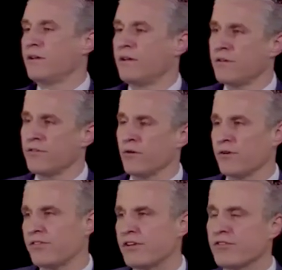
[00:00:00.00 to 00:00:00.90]
So
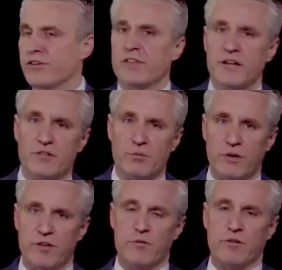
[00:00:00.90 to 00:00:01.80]
essentially, that's
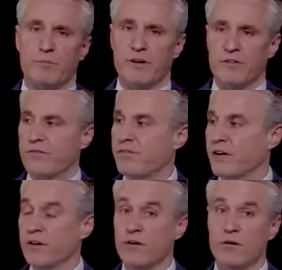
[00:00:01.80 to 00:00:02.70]
when you expect to
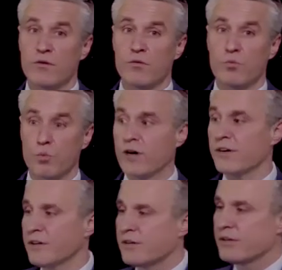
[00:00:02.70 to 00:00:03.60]
find
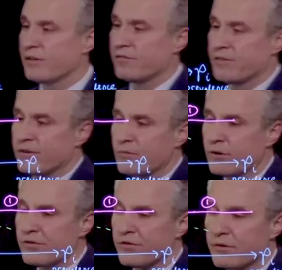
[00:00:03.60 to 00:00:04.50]
one infected
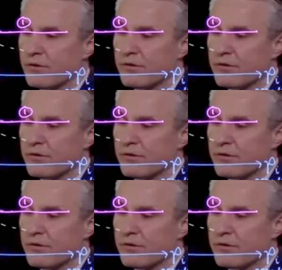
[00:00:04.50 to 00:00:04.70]
person.